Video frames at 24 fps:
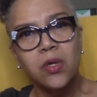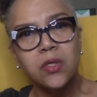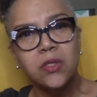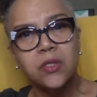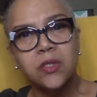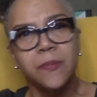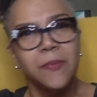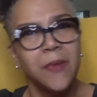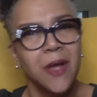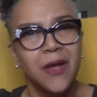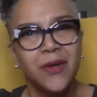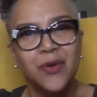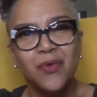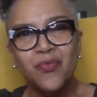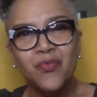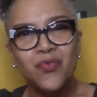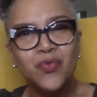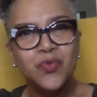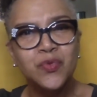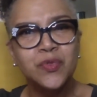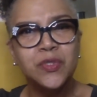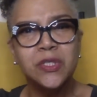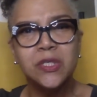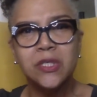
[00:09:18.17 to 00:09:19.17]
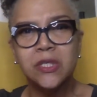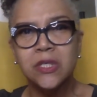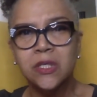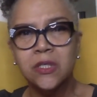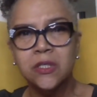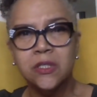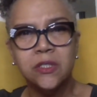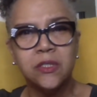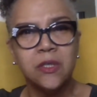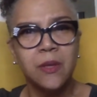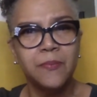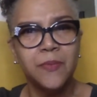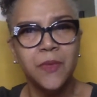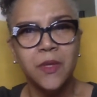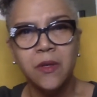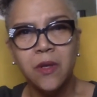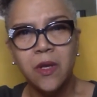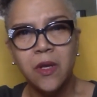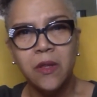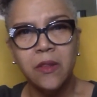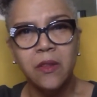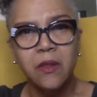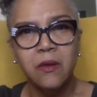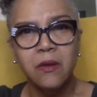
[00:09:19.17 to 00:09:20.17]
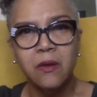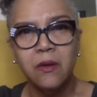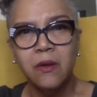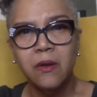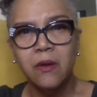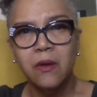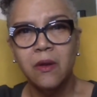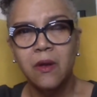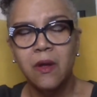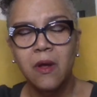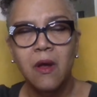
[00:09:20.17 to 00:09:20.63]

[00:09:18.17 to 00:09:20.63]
some kind of routine, something other.